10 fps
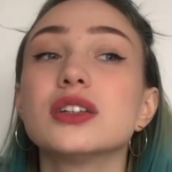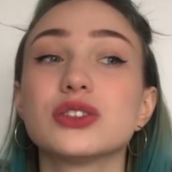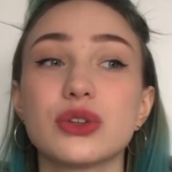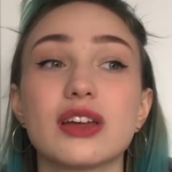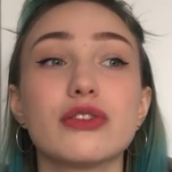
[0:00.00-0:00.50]

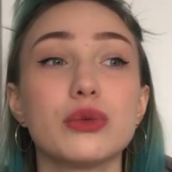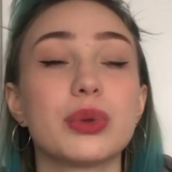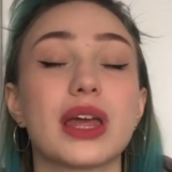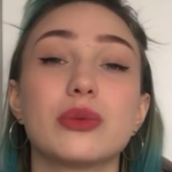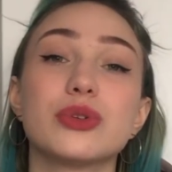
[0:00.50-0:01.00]
so they will
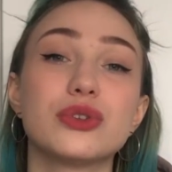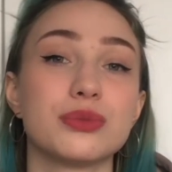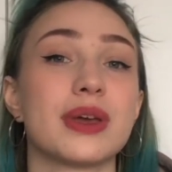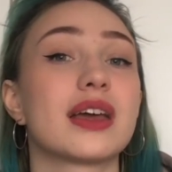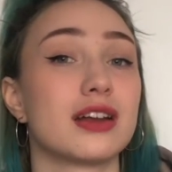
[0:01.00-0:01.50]
be able to
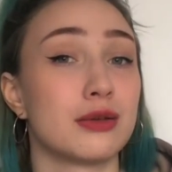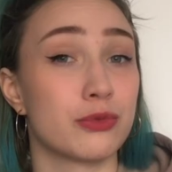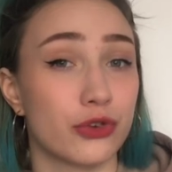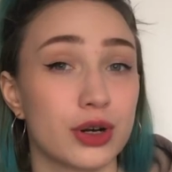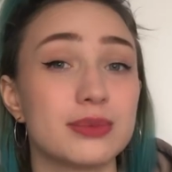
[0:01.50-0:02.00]
make an
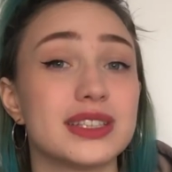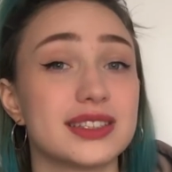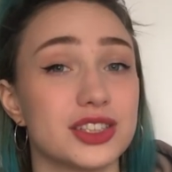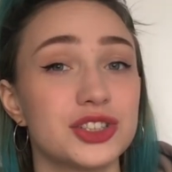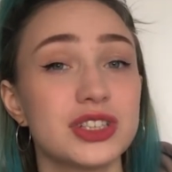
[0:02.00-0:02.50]
informed
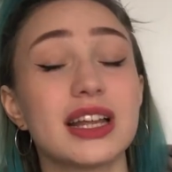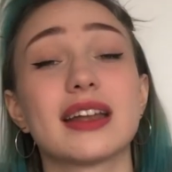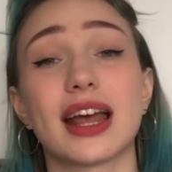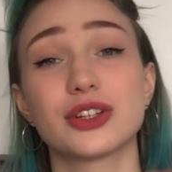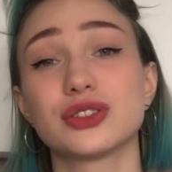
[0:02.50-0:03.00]
decision
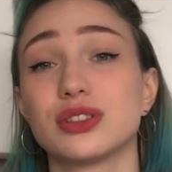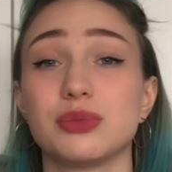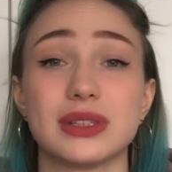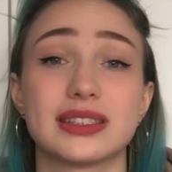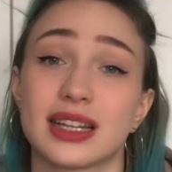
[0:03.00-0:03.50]
and actually
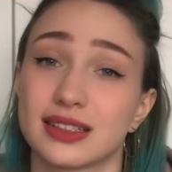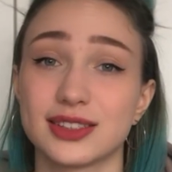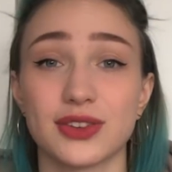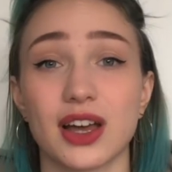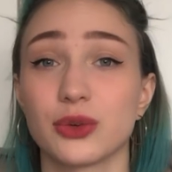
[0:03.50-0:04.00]
be
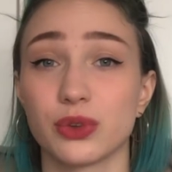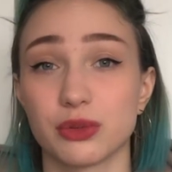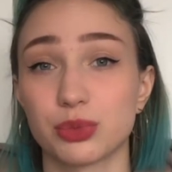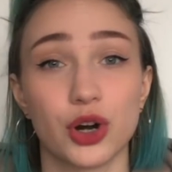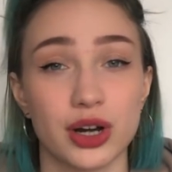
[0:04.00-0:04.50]
satisfied with
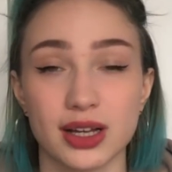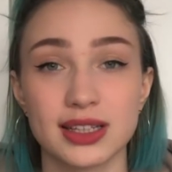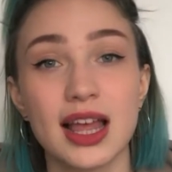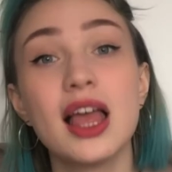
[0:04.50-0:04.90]
the product.